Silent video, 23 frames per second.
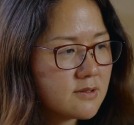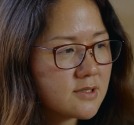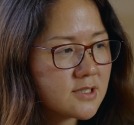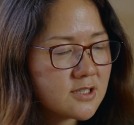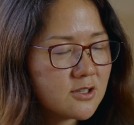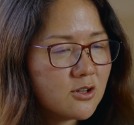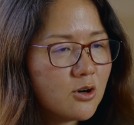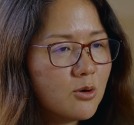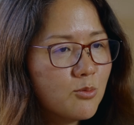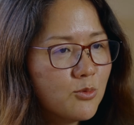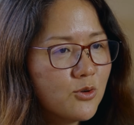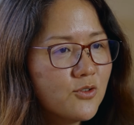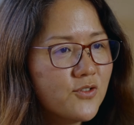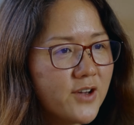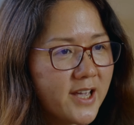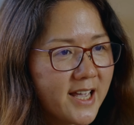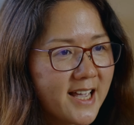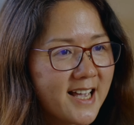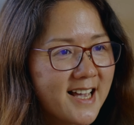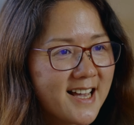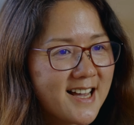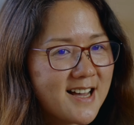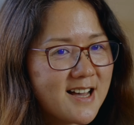slow
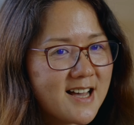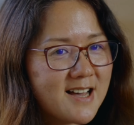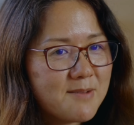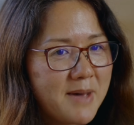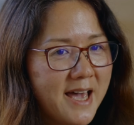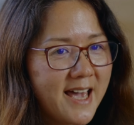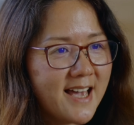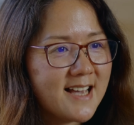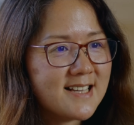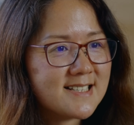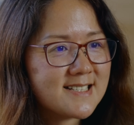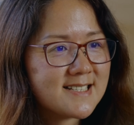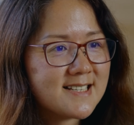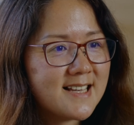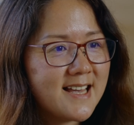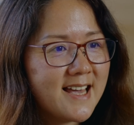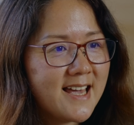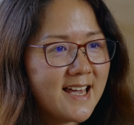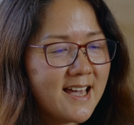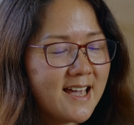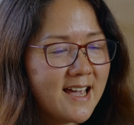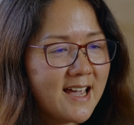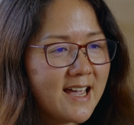moving pace.
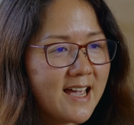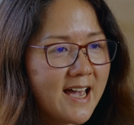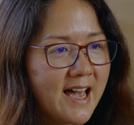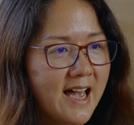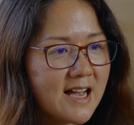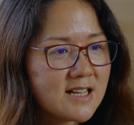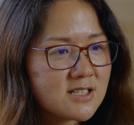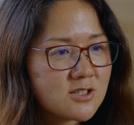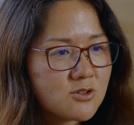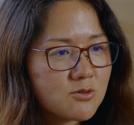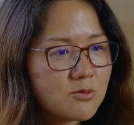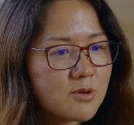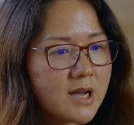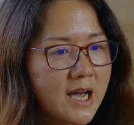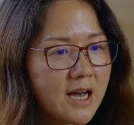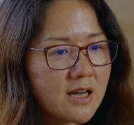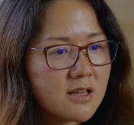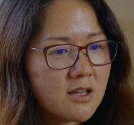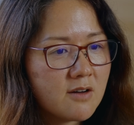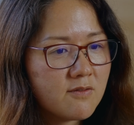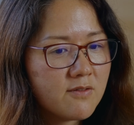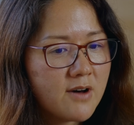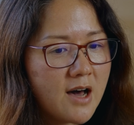It, it has to
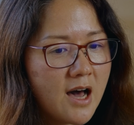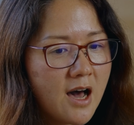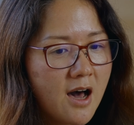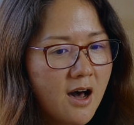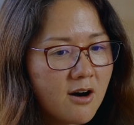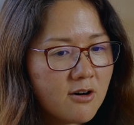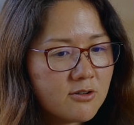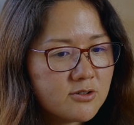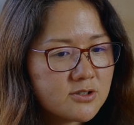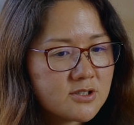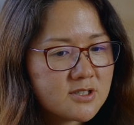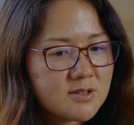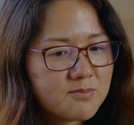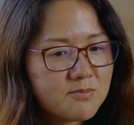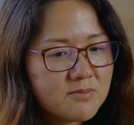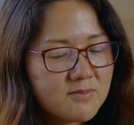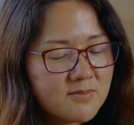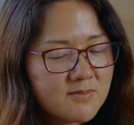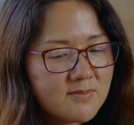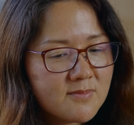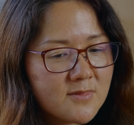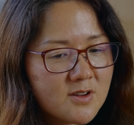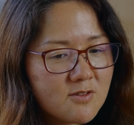kind of
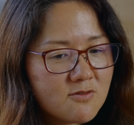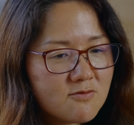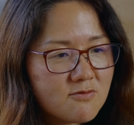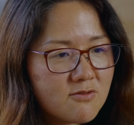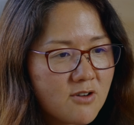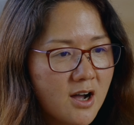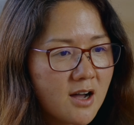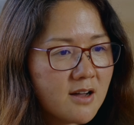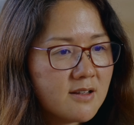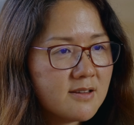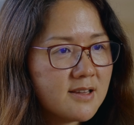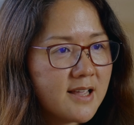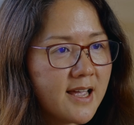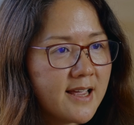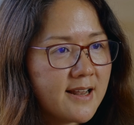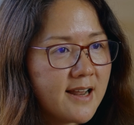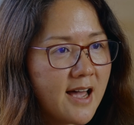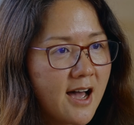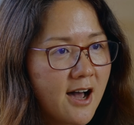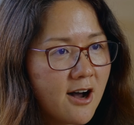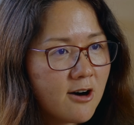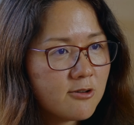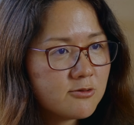outrun
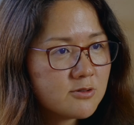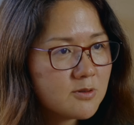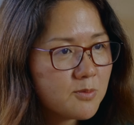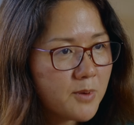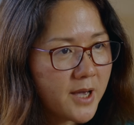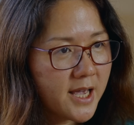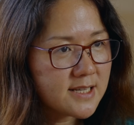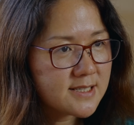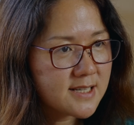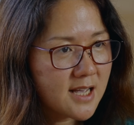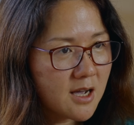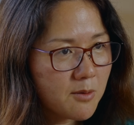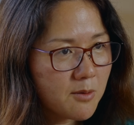and outpace